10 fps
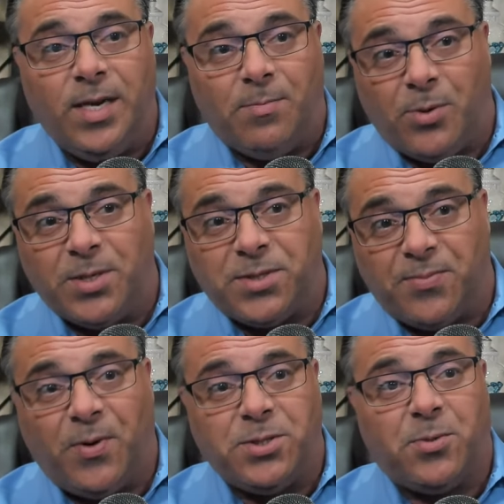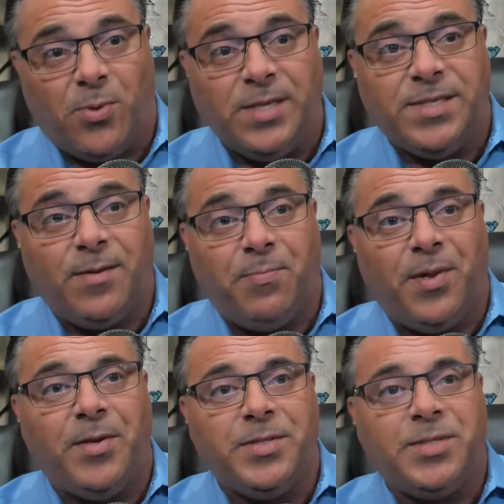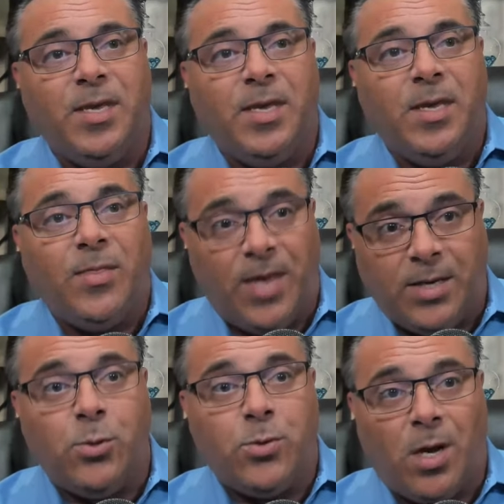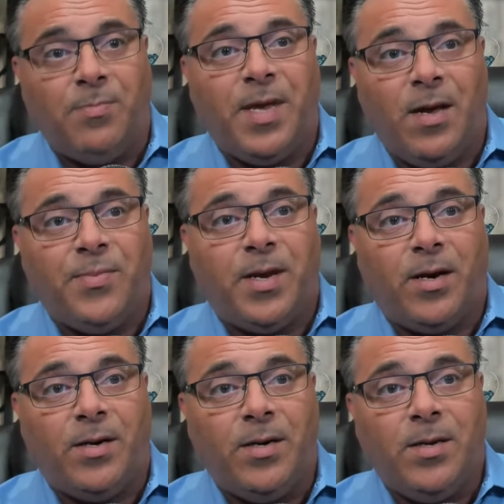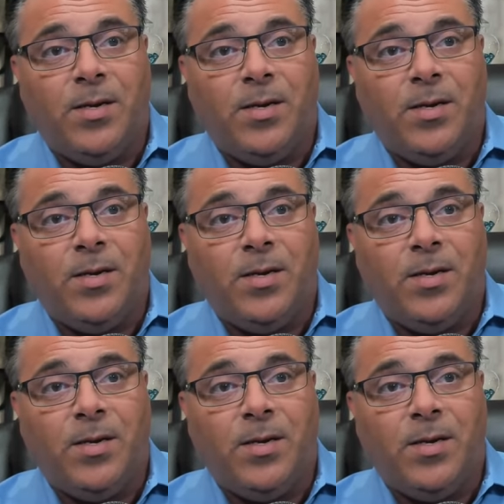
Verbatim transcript: and Marissa Fudge that runs that place, they do come down there.